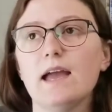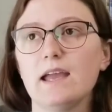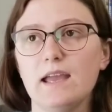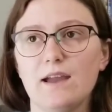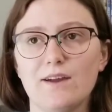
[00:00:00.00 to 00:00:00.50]

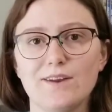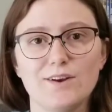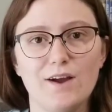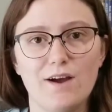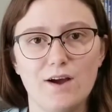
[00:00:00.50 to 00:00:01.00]

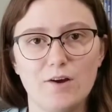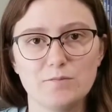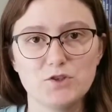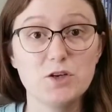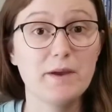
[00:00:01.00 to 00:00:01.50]
And
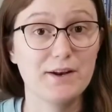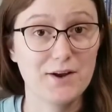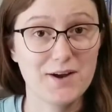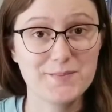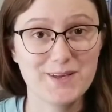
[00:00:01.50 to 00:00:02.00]
she made a
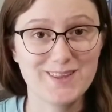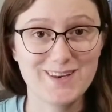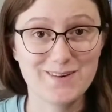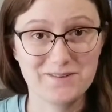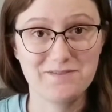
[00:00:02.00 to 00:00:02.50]
comment that
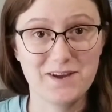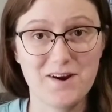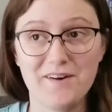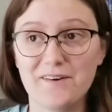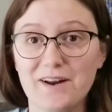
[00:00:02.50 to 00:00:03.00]
it would fit
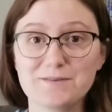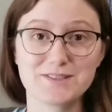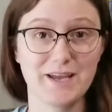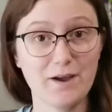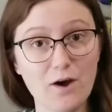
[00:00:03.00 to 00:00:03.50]
her, and I was like,